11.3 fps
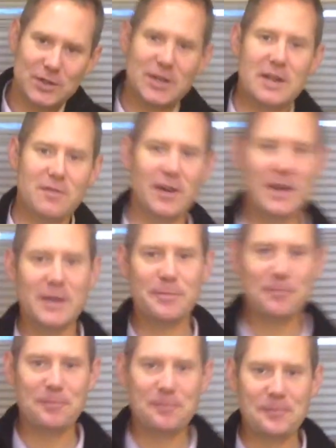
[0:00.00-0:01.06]
TV.
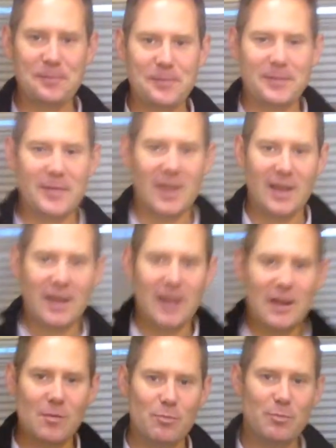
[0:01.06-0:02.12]

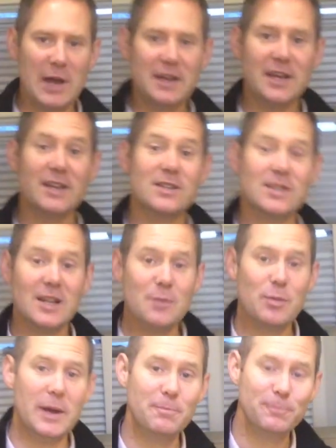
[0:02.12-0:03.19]
Bedding and
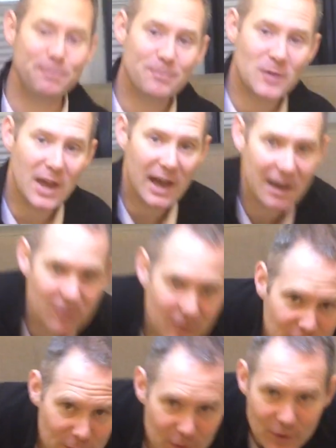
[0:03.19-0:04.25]
sleeping, you have
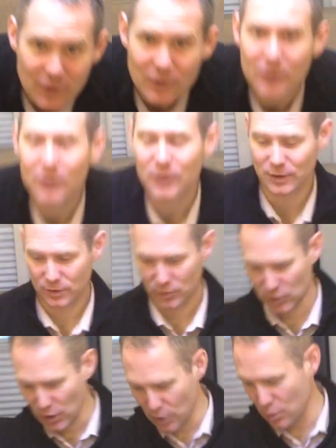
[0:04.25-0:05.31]

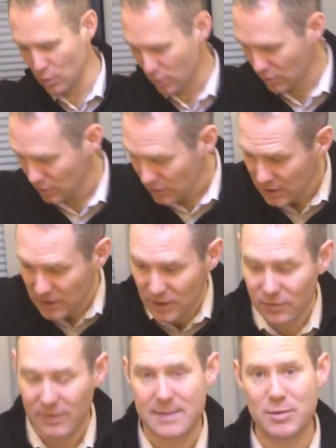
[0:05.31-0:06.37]
two
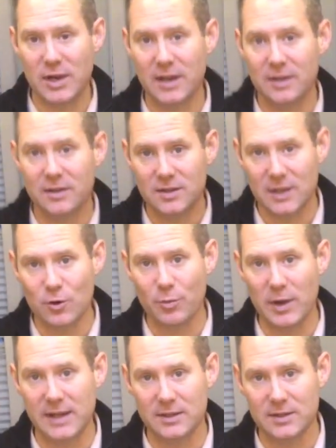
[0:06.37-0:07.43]
great big single
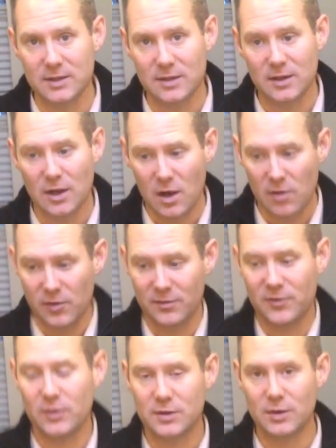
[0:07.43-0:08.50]
beds. From
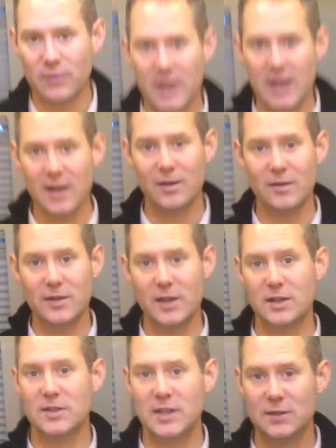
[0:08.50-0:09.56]
front to rear, they are
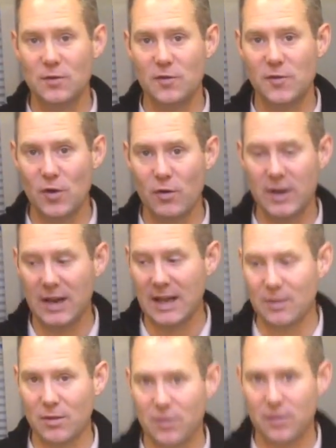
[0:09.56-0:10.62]
6'4" in
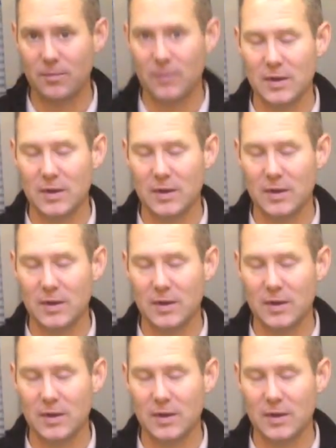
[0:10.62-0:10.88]
length.